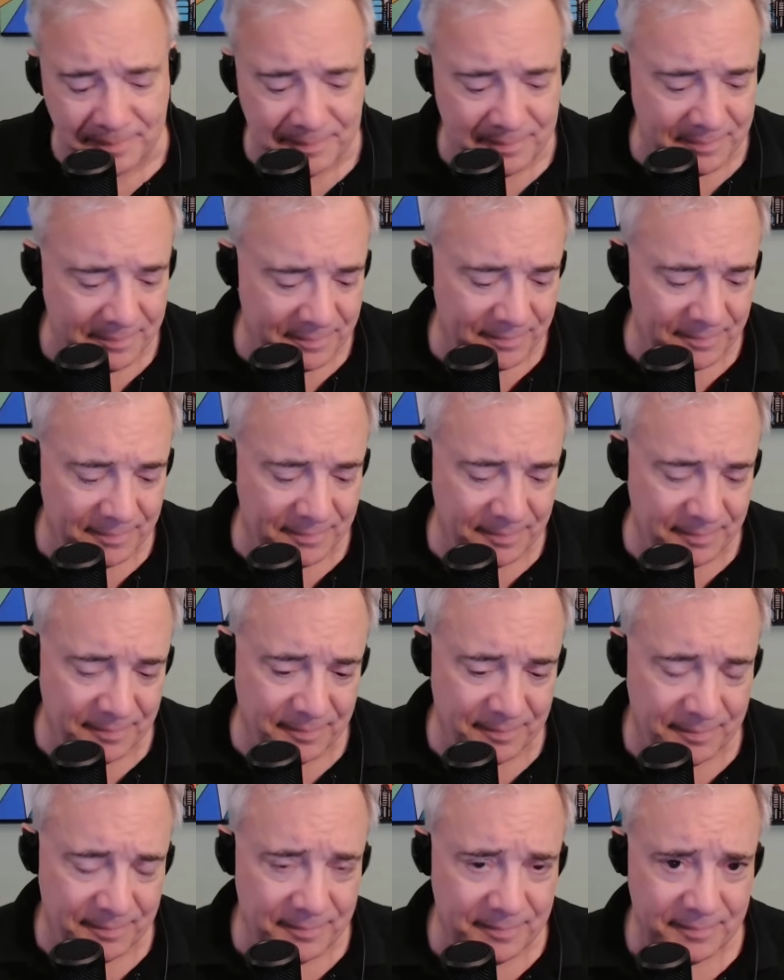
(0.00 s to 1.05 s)

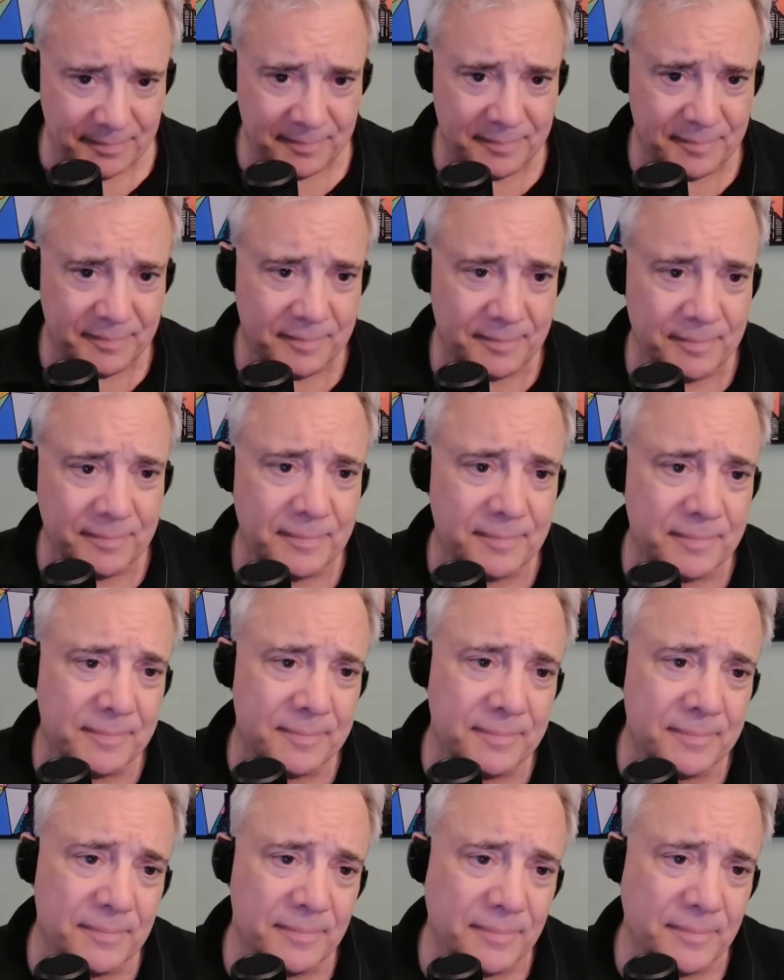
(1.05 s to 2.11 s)
[no speech]